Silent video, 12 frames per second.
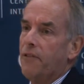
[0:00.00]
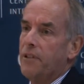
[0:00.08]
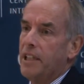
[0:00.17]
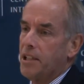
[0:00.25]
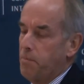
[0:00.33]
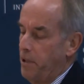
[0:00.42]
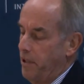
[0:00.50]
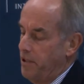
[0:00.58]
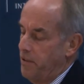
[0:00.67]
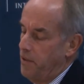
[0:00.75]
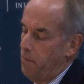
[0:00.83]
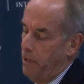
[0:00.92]
from the
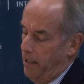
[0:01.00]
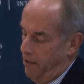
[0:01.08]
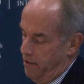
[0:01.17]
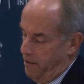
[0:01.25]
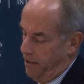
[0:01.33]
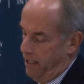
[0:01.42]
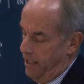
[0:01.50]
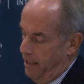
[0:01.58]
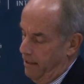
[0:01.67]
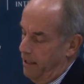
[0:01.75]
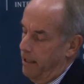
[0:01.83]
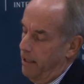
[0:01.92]
experience of their parents
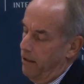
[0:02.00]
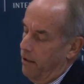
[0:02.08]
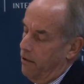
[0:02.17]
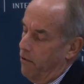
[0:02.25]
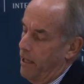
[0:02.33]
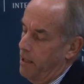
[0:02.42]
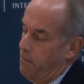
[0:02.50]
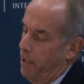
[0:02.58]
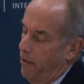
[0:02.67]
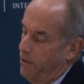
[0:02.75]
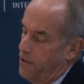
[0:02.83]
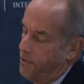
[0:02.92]
and their
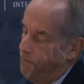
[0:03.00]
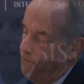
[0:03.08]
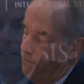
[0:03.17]
grandparents.